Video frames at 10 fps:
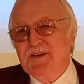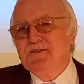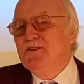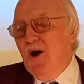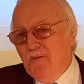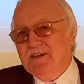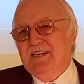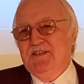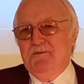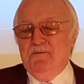Nobody
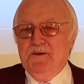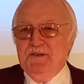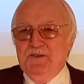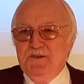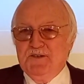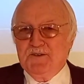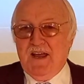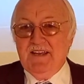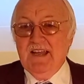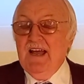should be putting you
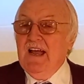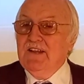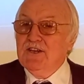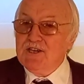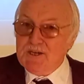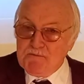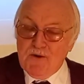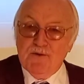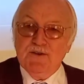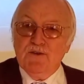straight. The
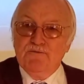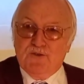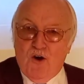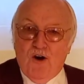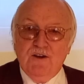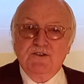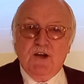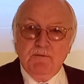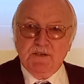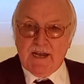Spirit of God
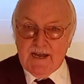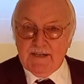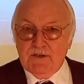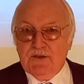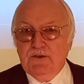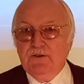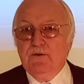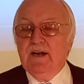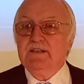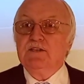comes into
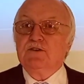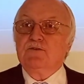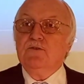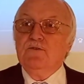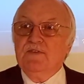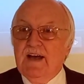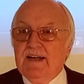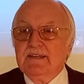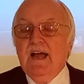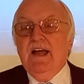you, and it's through
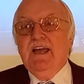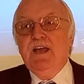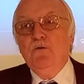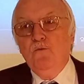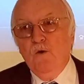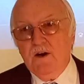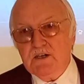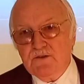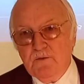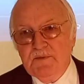that he
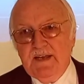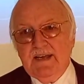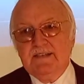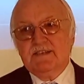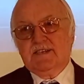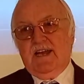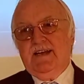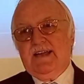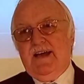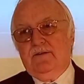works from the
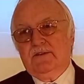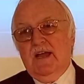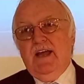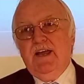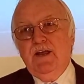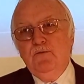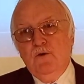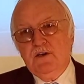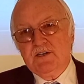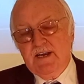inside out. He
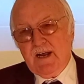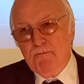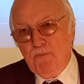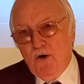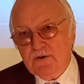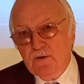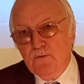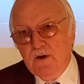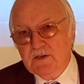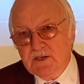works like a potter
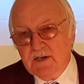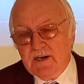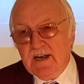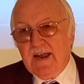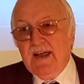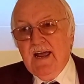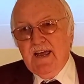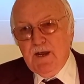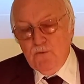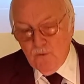works the clay.
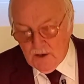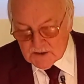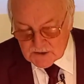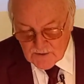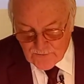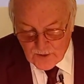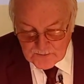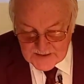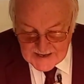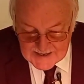He works from
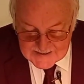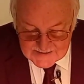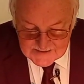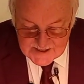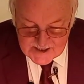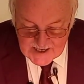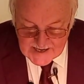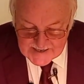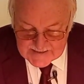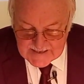the
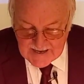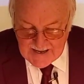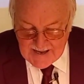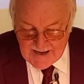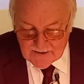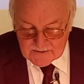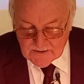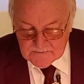inside out.